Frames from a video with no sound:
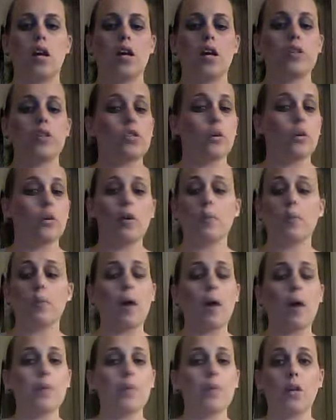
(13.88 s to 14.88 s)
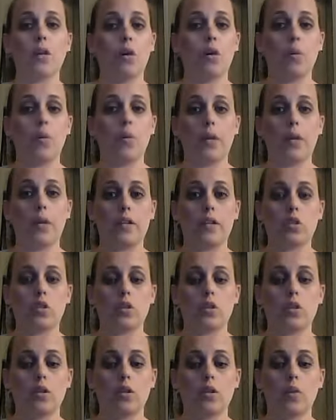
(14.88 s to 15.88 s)
so he brought me a whole
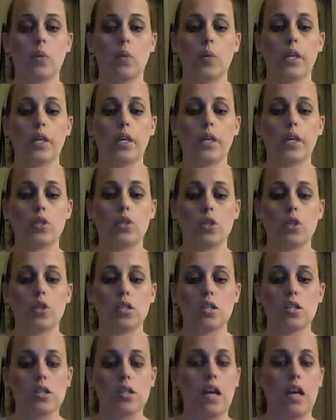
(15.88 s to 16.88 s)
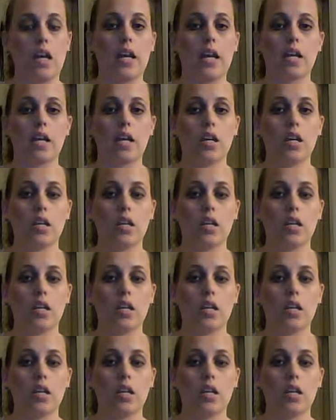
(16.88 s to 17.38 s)
bunch, which is like,